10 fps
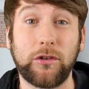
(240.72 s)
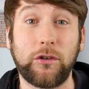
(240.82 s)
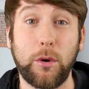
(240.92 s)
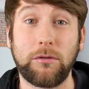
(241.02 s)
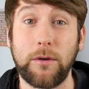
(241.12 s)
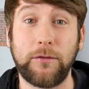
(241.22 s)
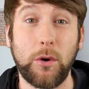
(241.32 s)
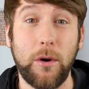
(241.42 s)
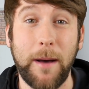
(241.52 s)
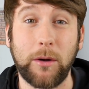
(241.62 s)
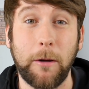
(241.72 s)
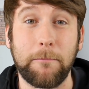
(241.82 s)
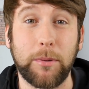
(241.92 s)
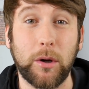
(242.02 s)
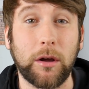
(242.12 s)
to do a review about a
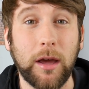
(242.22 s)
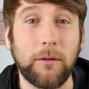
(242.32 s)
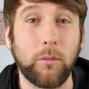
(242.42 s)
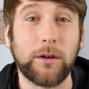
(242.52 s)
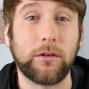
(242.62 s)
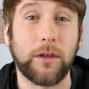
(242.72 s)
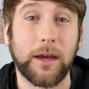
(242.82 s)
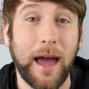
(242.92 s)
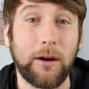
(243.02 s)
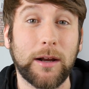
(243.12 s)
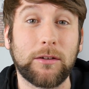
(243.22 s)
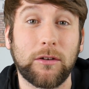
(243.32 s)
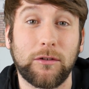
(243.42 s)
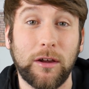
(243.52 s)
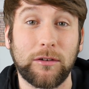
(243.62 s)
book in which the
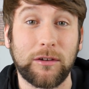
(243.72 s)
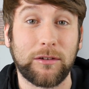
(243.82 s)
character does